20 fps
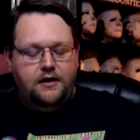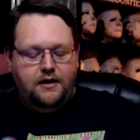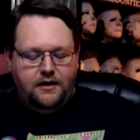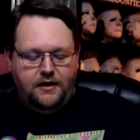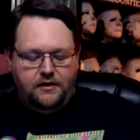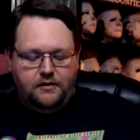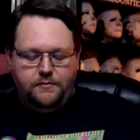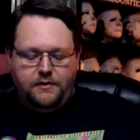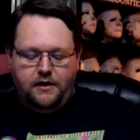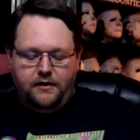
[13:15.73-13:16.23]

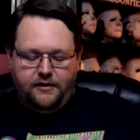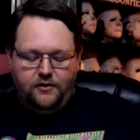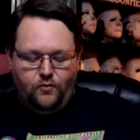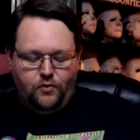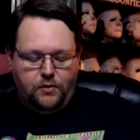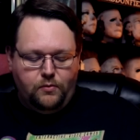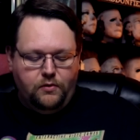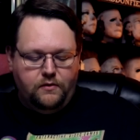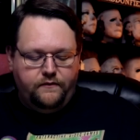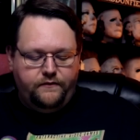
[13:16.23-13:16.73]
an American
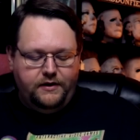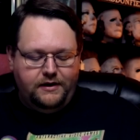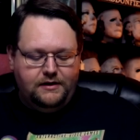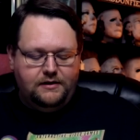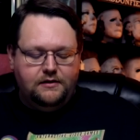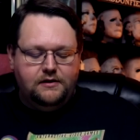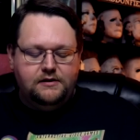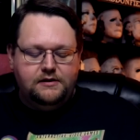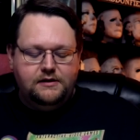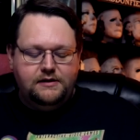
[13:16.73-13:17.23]
Werewolf in
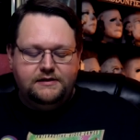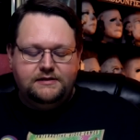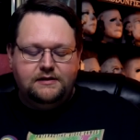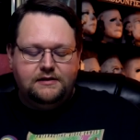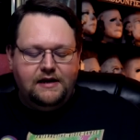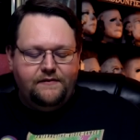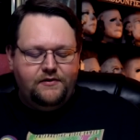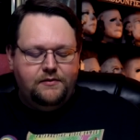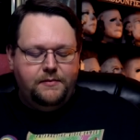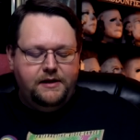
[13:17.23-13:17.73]
London. It's
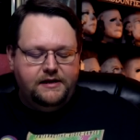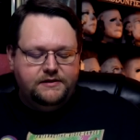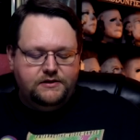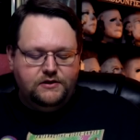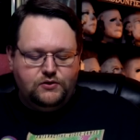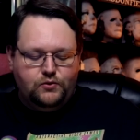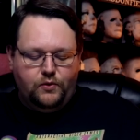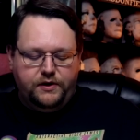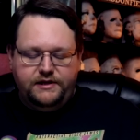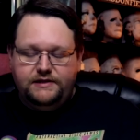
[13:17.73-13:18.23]
11 minutes
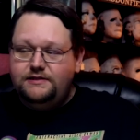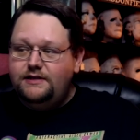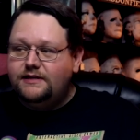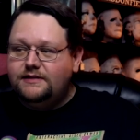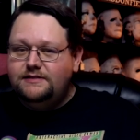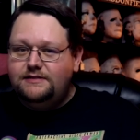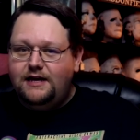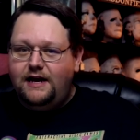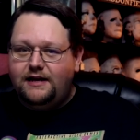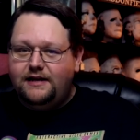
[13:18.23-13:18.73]
and
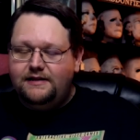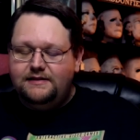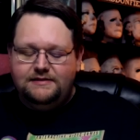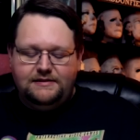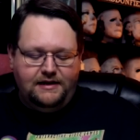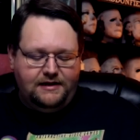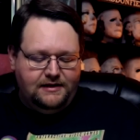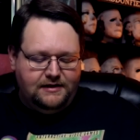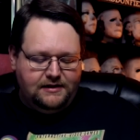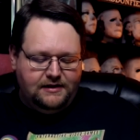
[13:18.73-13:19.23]
26 seconds
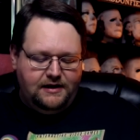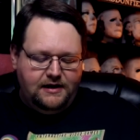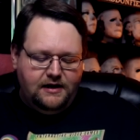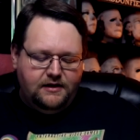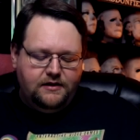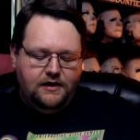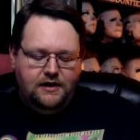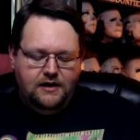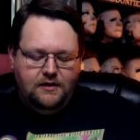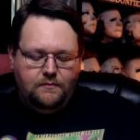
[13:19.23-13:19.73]
in
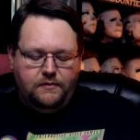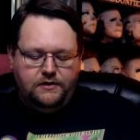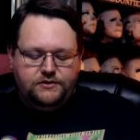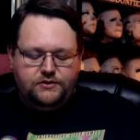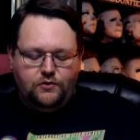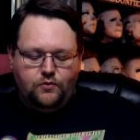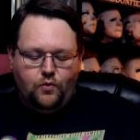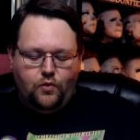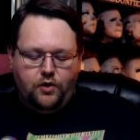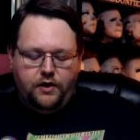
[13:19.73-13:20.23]
length.
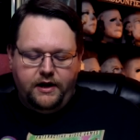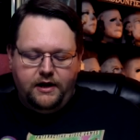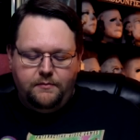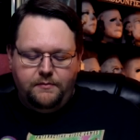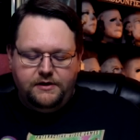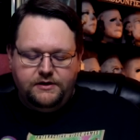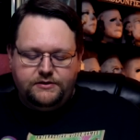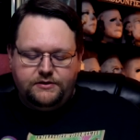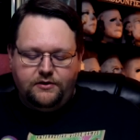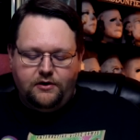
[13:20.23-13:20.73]
Mr. Ward and
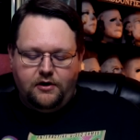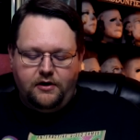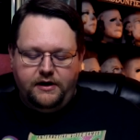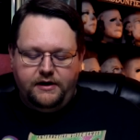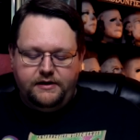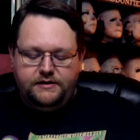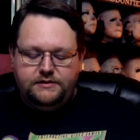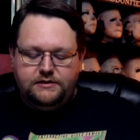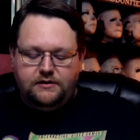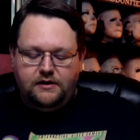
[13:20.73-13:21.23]
Mr. Hardy
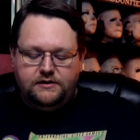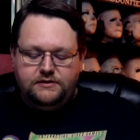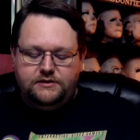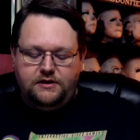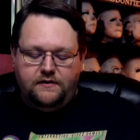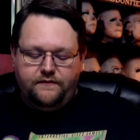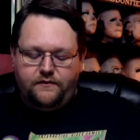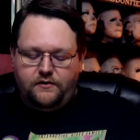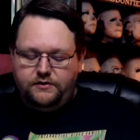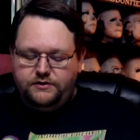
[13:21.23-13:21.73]
discuss
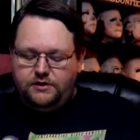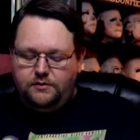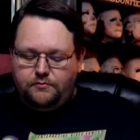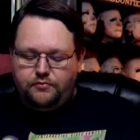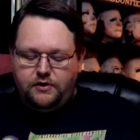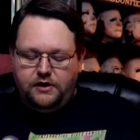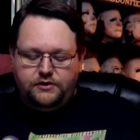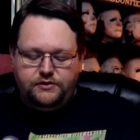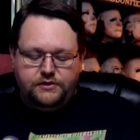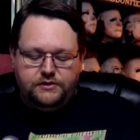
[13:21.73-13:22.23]
their first
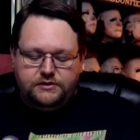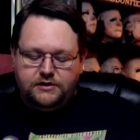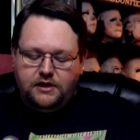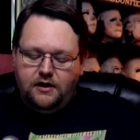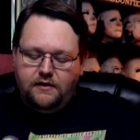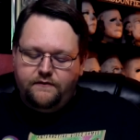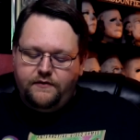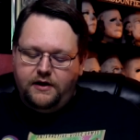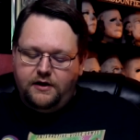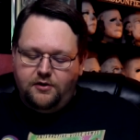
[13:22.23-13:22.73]
impressions
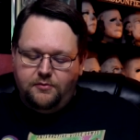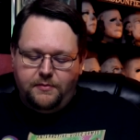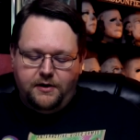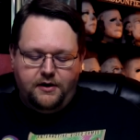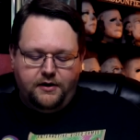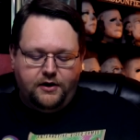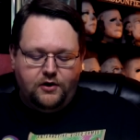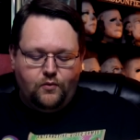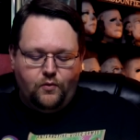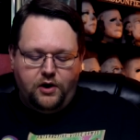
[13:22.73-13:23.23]
of An
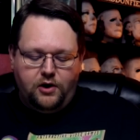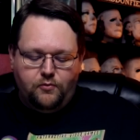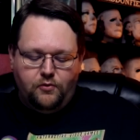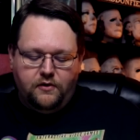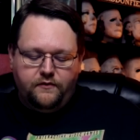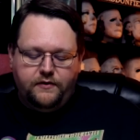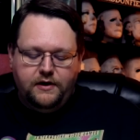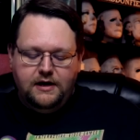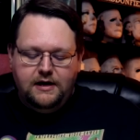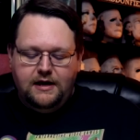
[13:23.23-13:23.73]
American
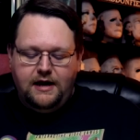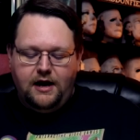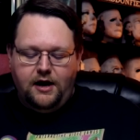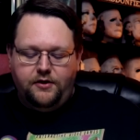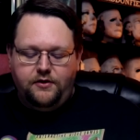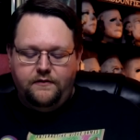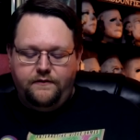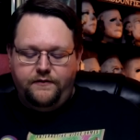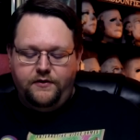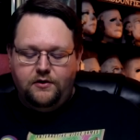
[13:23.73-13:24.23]
Werewolf, how
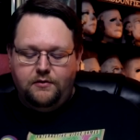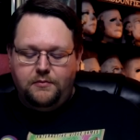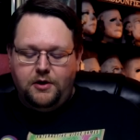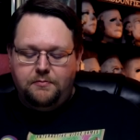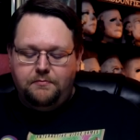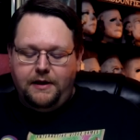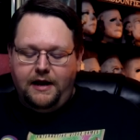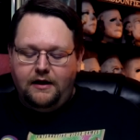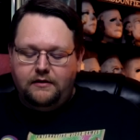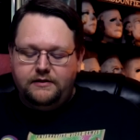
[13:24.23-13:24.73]
the film
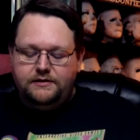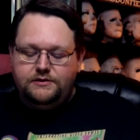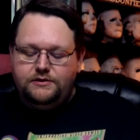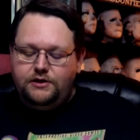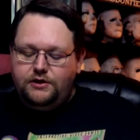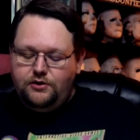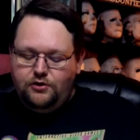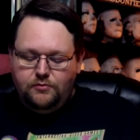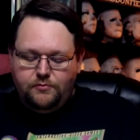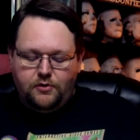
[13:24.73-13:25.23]
balanced
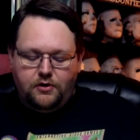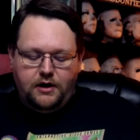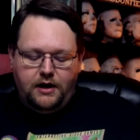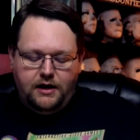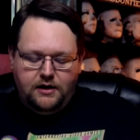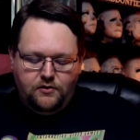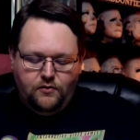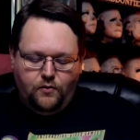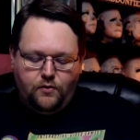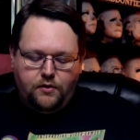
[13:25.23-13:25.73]
humor
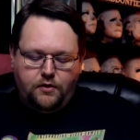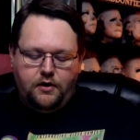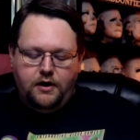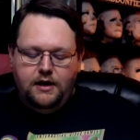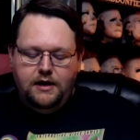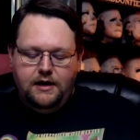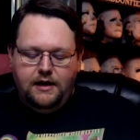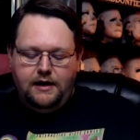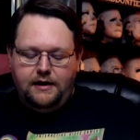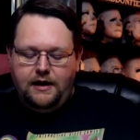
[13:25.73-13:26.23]
and horror,
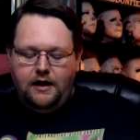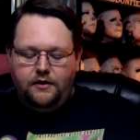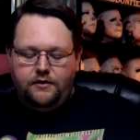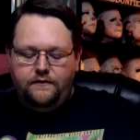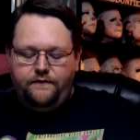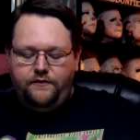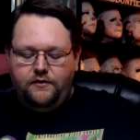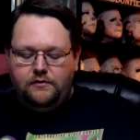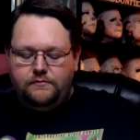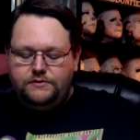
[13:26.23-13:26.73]
and how the
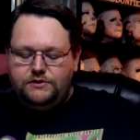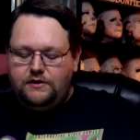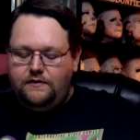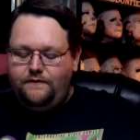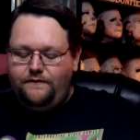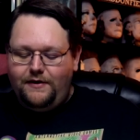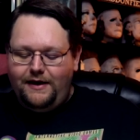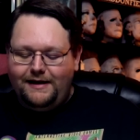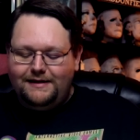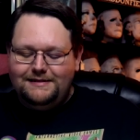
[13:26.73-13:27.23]
film's
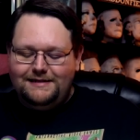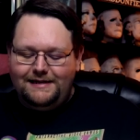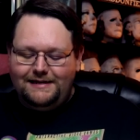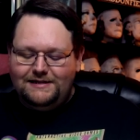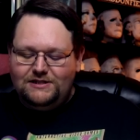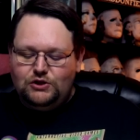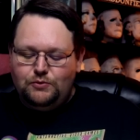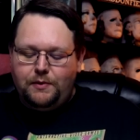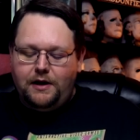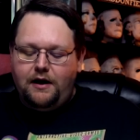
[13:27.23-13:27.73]
effects
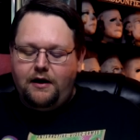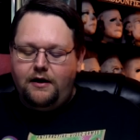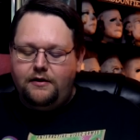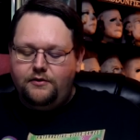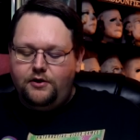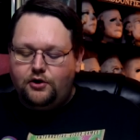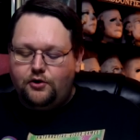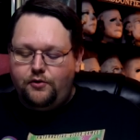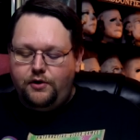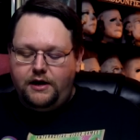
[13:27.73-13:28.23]
inspired
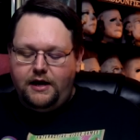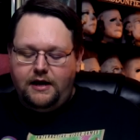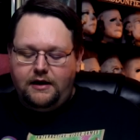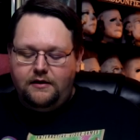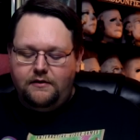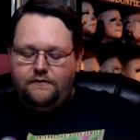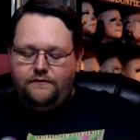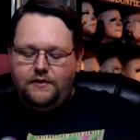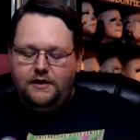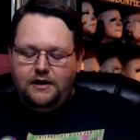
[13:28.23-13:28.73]
the
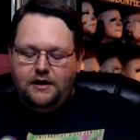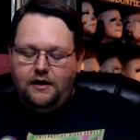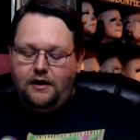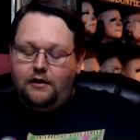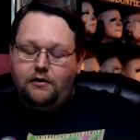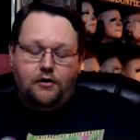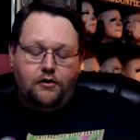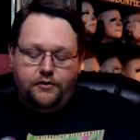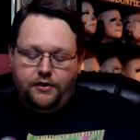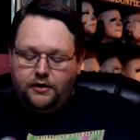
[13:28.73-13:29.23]
creative uh,
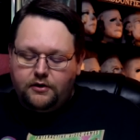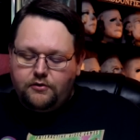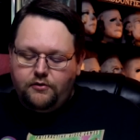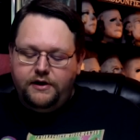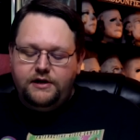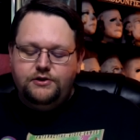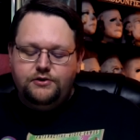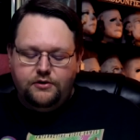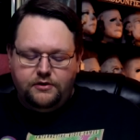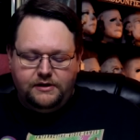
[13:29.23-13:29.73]
or the
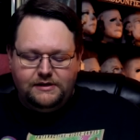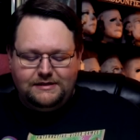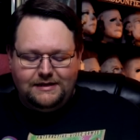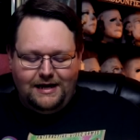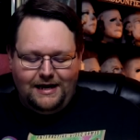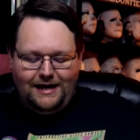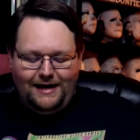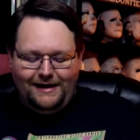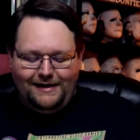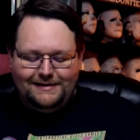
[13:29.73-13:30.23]
creature
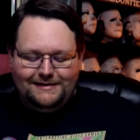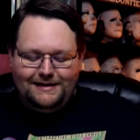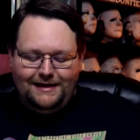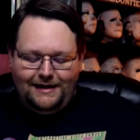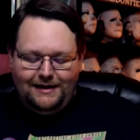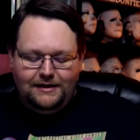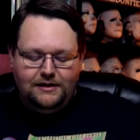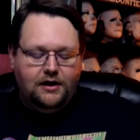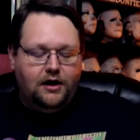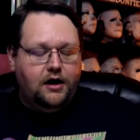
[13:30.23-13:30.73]
designs
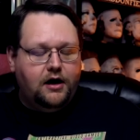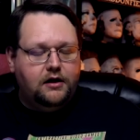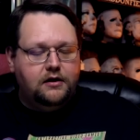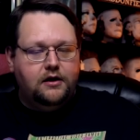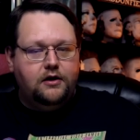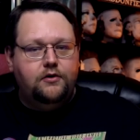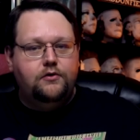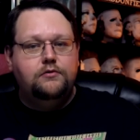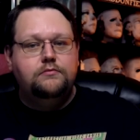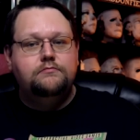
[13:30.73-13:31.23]
in The
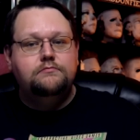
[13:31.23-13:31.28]
Hallow